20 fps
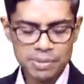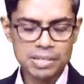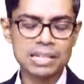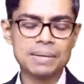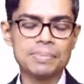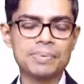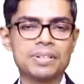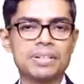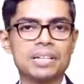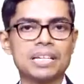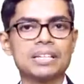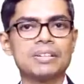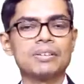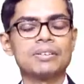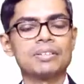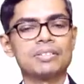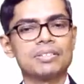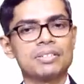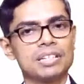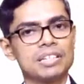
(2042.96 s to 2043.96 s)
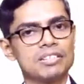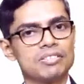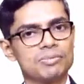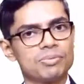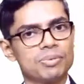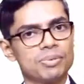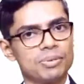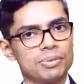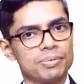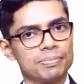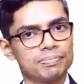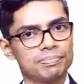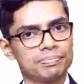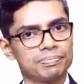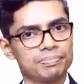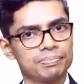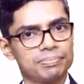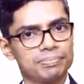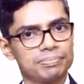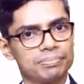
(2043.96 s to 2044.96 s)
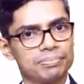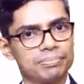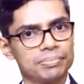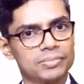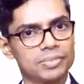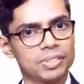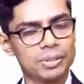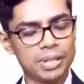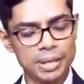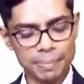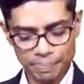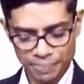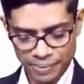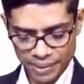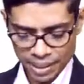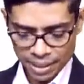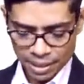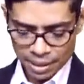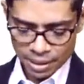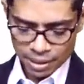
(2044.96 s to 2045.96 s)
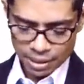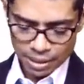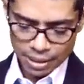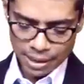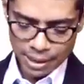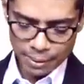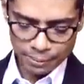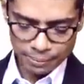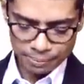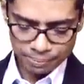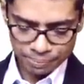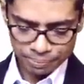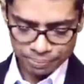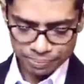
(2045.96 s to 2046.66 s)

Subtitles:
sleep stage or stage 4. Okay, now